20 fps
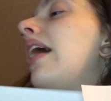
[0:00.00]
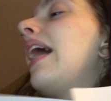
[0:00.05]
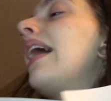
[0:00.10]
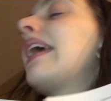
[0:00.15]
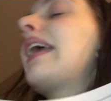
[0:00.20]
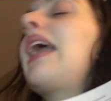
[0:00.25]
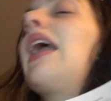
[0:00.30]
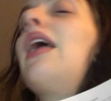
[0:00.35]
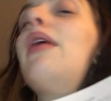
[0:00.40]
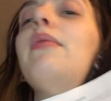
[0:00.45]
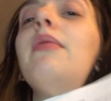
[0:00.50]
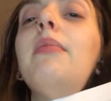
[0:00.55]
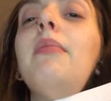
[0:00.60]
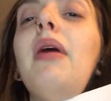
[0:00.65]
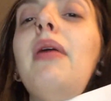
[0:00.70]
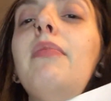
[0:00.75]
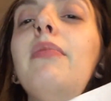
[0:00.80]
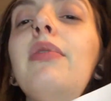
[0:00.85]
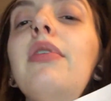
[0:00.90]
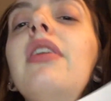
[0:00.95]
I can't
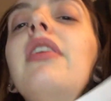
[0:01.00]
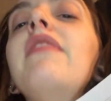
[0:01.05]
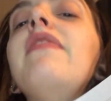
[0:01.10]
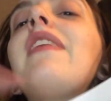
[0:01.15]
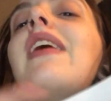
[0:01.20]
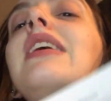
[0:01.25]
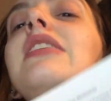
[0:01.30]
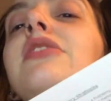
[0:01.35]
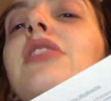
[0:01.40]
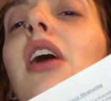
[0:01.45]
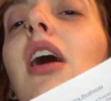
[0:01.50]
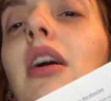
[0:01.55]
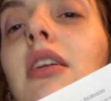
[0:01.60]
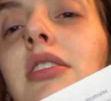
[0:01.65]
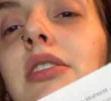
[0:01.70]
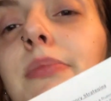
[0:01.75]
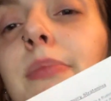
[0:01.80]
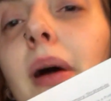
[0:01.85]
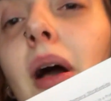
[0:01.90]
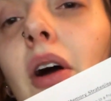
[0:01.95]
remember if I
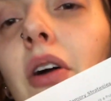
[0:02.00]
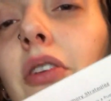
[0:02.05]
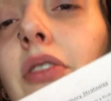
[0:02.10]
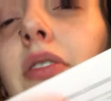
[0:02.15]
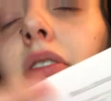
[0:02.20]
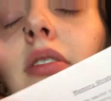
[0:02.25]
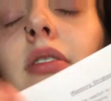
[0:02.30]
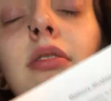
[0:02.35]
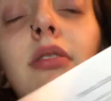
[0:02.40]
talked about...